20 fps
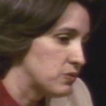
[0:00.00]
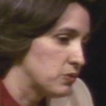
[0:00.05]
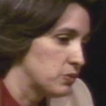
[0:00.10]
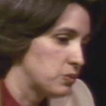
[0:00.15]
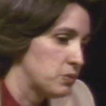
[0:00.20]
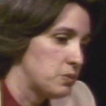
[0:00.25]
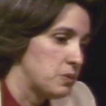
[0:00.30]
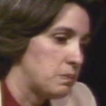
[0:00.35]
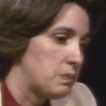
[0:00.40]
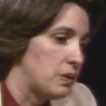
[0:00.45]
for
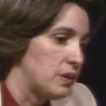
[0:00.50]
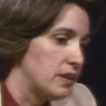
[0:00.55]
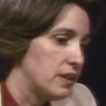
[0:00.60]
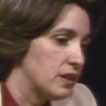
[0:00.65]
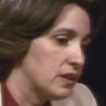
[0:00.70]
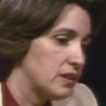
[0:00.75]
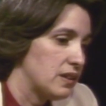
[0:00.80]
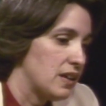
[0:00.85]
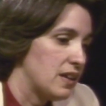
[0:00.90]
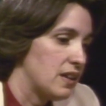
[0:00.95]
Women
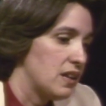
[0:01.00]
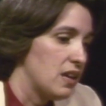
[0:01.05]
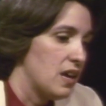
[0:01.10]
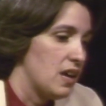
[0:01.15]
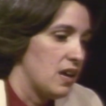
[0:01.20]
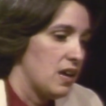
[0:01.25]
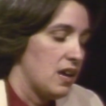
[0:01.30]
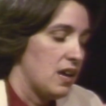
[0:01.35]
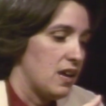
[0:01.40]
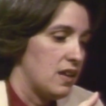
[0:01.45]
politically
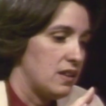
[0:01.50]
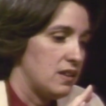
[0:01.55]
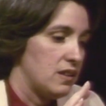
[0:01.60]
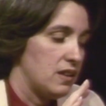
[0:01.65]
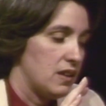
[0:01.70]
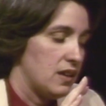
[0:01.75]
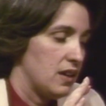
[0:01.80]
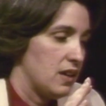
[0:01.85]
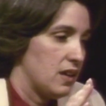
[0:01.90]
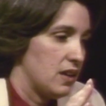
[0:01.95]
and
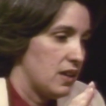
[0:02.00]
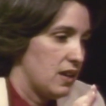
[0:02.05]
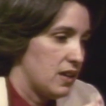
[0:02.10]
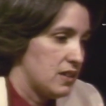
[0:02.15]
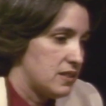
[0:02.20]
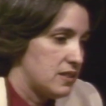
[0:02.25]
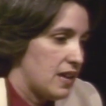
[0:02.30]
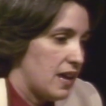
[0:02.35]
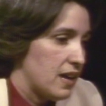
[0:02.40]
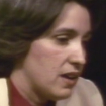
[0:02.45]

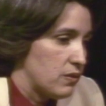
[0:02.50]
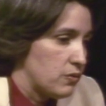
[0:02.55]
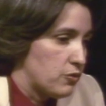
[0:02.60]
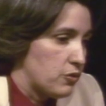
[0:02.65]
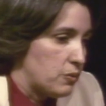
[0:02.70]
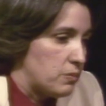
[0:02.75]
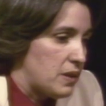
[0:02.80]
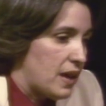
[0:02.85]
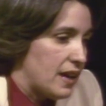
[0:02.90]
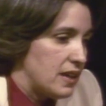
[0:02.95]
is taken
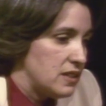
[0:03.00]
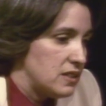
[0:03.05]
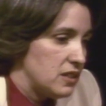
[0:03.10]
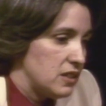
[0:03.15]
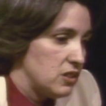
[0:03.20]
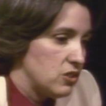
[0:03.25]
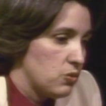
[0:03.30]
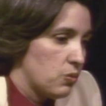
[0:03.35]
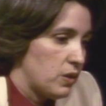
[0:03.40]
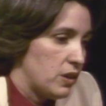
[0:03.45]
from
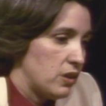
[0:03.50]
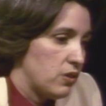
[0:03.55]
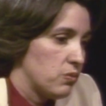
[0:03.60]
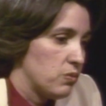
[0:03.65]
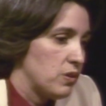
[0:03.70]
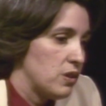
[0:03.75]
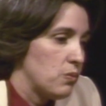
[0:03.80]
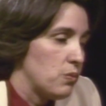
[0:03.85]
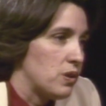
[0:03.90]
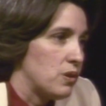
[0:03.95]

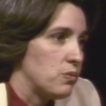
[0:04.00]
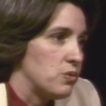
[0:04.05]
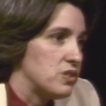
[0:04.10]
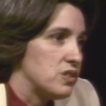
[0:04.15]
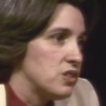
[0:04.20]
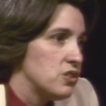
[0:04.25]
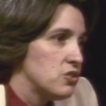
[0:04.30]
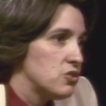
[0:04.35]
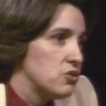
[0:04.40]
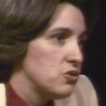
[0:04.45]
1923 when it was
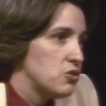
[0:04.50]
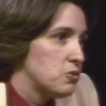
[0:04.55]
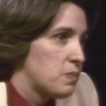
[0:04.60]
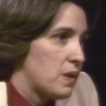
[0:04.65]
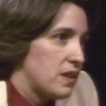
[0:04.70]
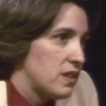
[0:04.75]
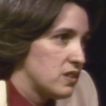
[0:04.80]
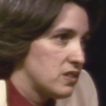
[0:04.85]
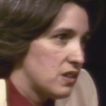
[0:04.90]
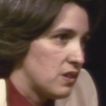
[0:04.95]
introduced
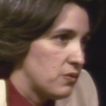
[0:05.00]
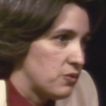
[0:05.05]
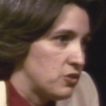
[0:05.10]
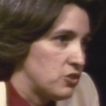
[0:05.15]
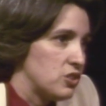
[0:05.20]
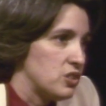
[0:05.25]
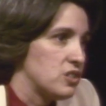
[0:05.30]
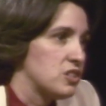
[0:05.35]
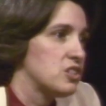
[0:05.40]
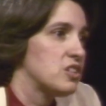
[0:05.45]
by the
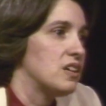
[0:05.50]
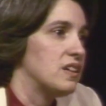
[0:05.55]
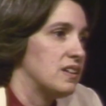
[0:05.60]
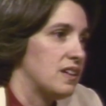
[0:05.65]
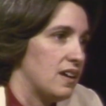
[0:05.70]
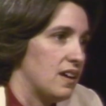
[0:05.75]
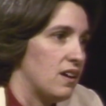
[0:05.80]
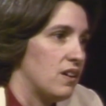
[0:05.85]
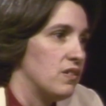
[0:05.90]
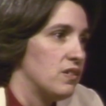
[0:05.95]
suffragists till
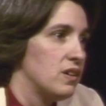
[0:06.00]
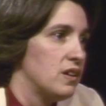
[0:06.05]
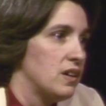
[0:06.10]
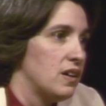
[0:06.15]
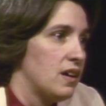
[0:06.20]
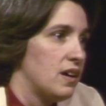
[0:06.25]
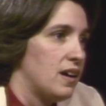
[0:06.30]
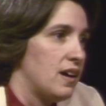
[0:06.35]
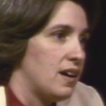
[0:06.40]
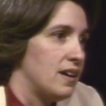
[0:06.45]
now.
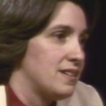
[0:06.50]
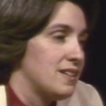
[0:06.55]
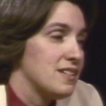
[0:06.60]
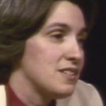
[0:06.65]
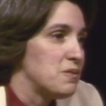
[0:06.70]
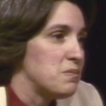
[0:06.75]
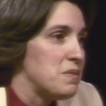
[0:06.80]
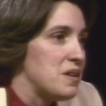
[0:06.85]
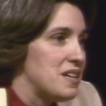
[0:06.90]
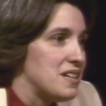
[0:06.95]
It
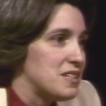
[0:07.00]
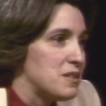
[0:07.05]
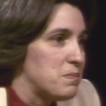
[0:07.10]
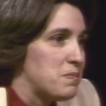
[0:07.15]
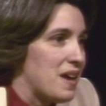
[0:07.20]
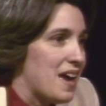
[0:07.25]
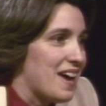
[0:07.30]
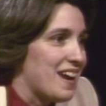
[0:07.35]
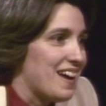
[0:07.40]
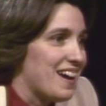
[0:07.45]
doesn't mean it's a bad